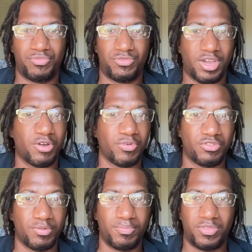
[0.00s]

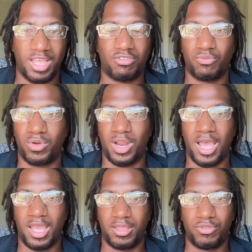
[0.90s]
terrorism. That's what
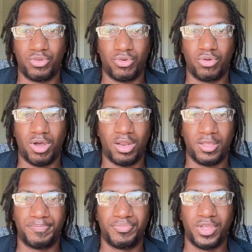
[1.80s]
I, call it.